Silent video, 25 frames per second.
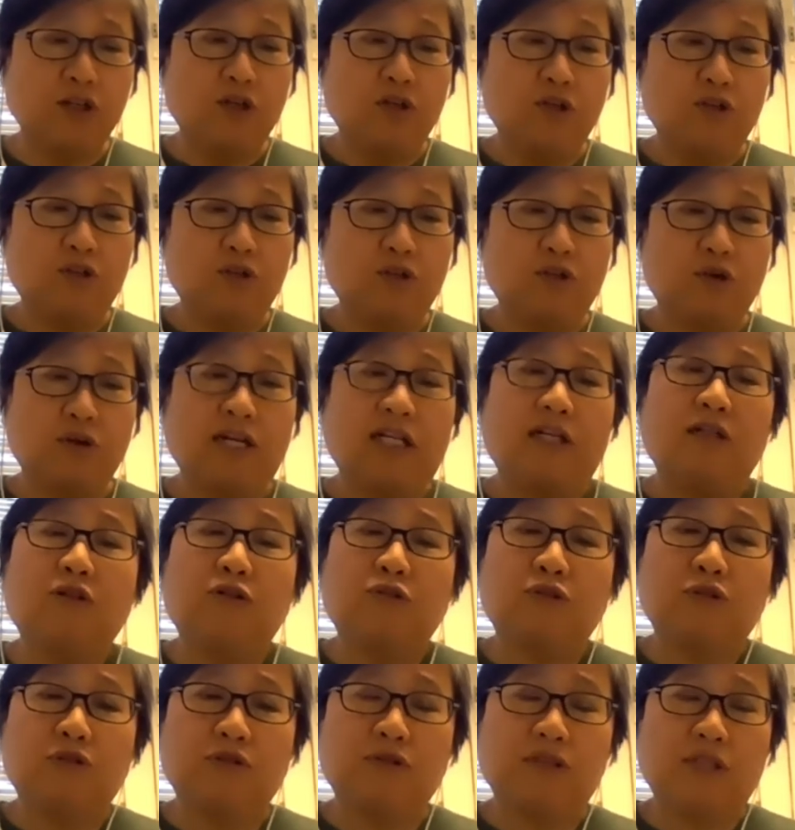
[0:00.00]
So, and
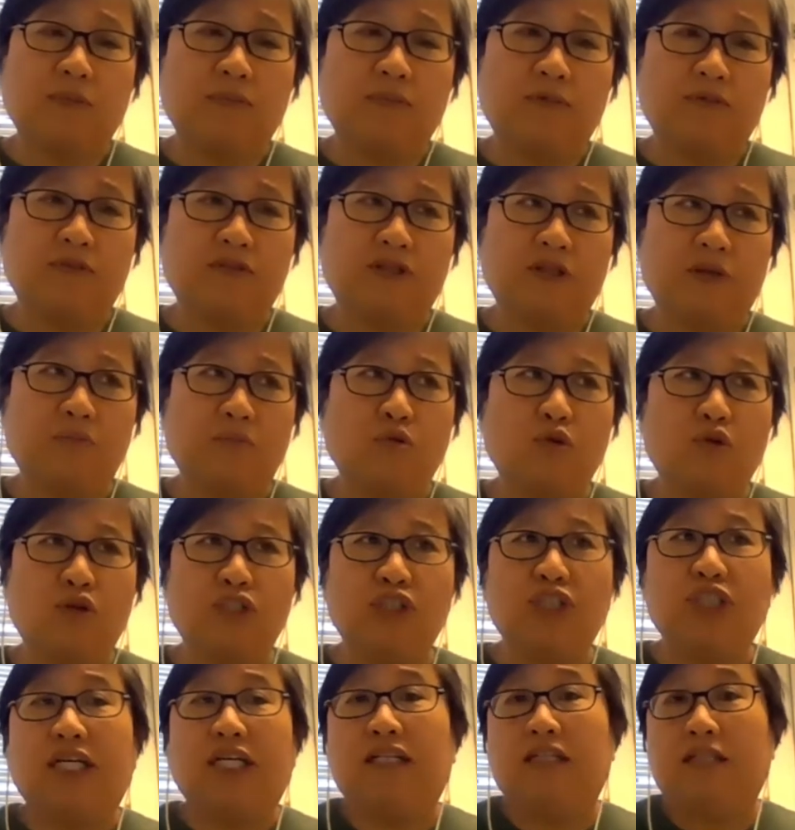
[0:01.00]
also some of the more
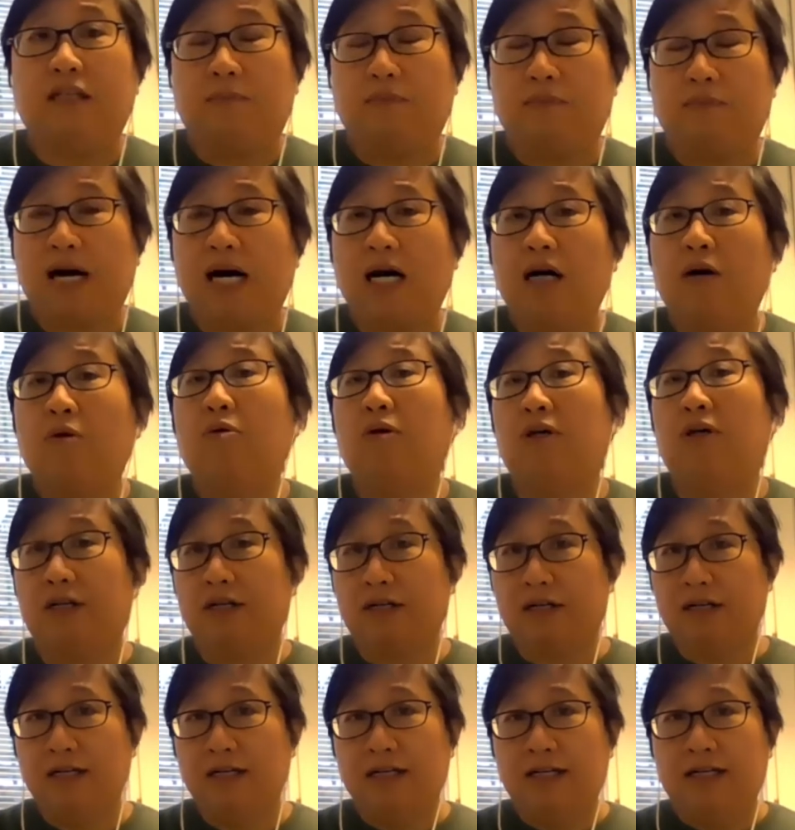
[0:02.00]
gendered power
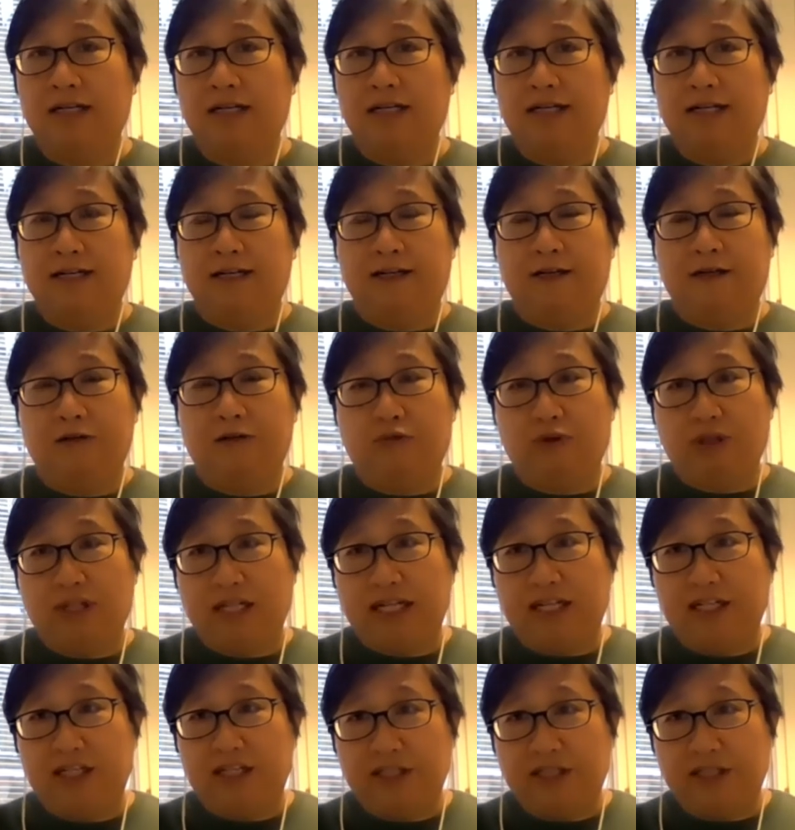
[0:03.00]

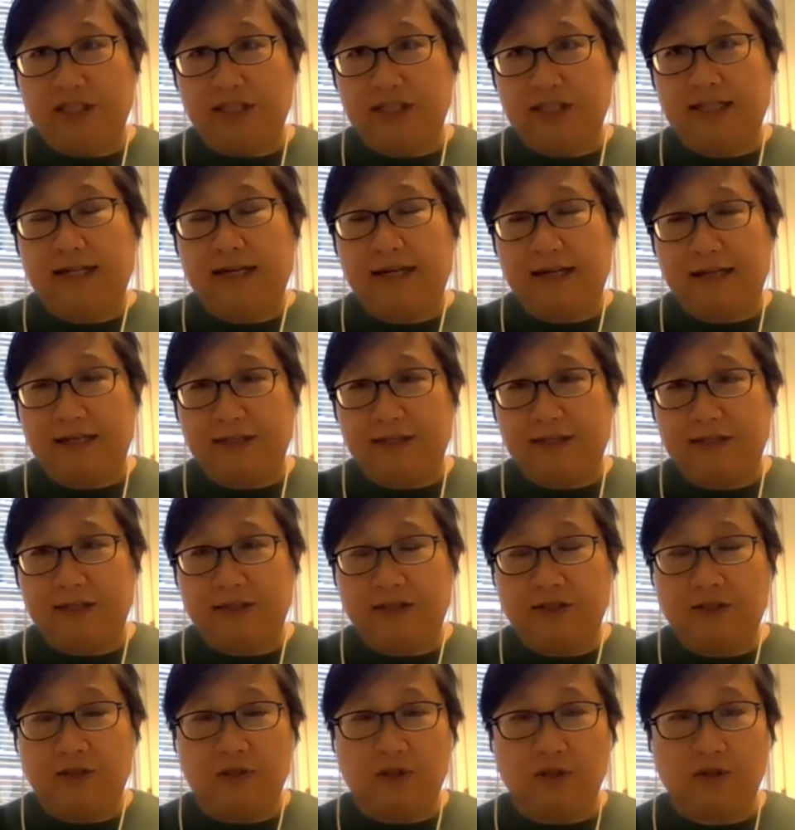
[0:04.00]
relations that exist
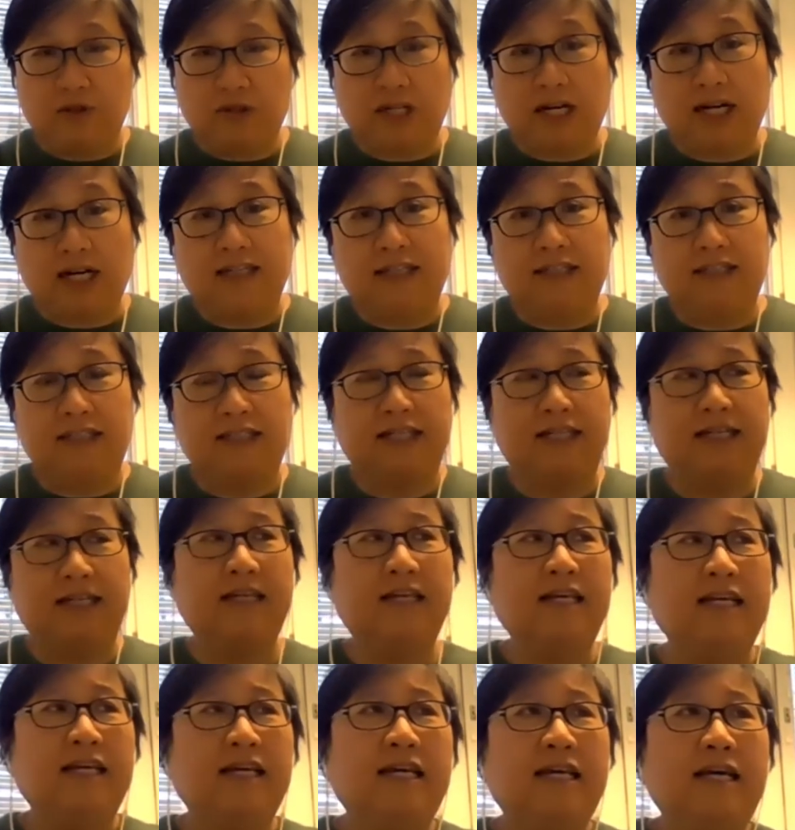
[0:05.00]
in society.
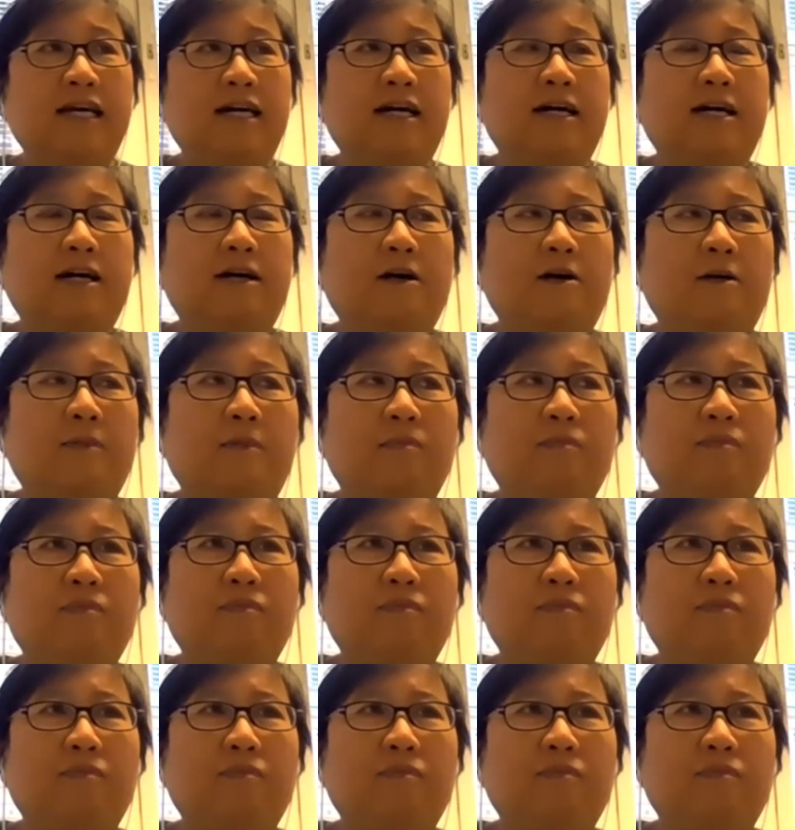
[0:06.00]
Um,